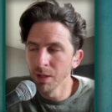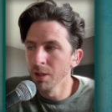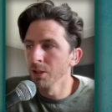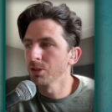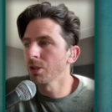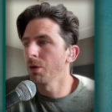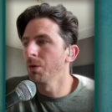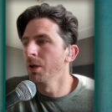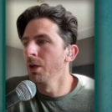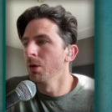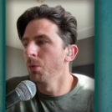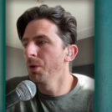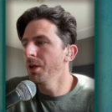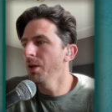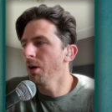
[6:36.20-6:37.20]
So
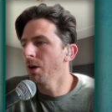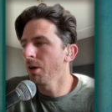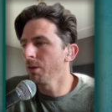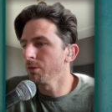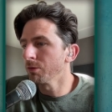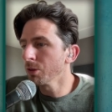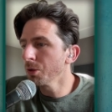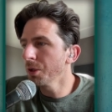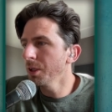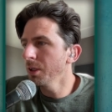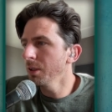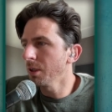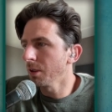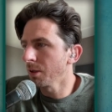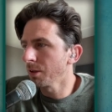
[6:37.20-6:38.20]
we are
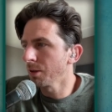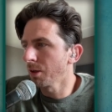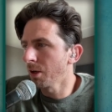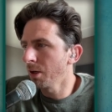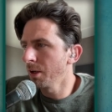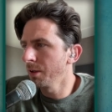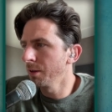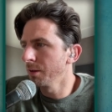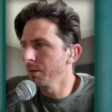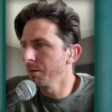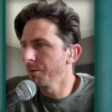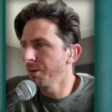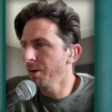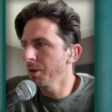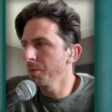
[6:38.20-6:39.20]
rooting her on
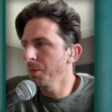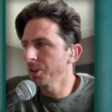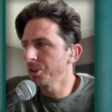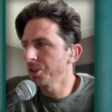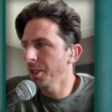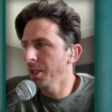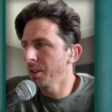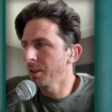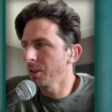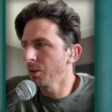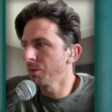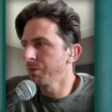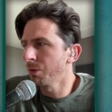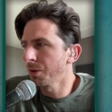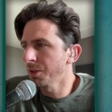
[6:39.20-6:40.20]
very much and
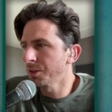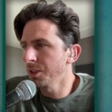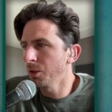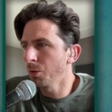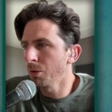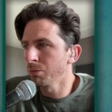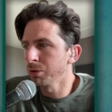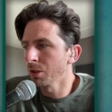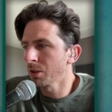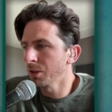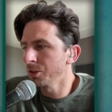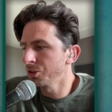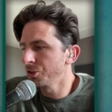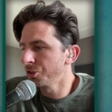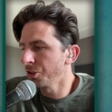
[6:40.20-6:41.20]
look forward to seeing where
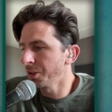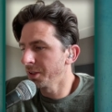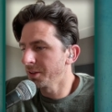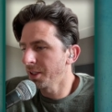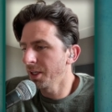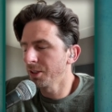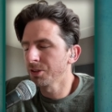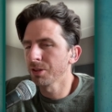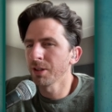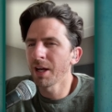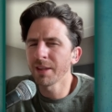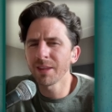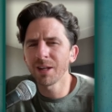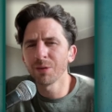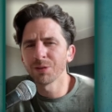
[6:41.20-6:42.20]
Brooklyn's journey takes her.
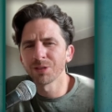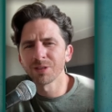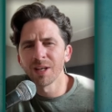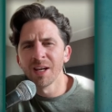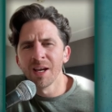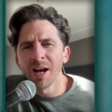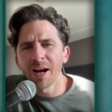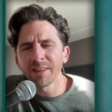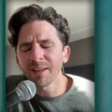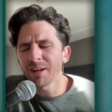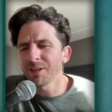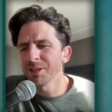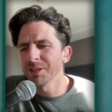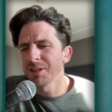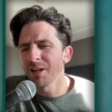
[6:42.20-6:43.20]
I thought it was I thought
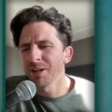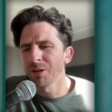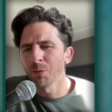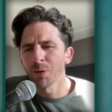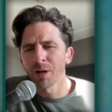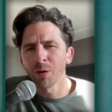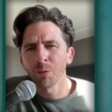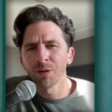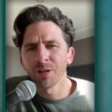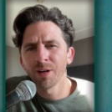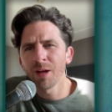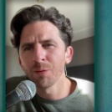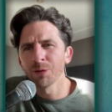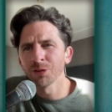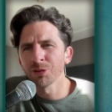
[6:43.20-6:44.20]
her her one on one
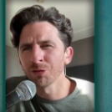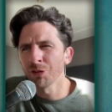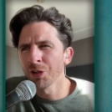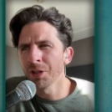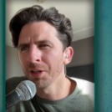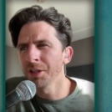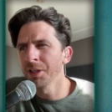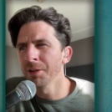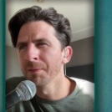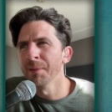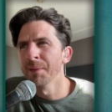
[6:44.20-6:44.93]
date was really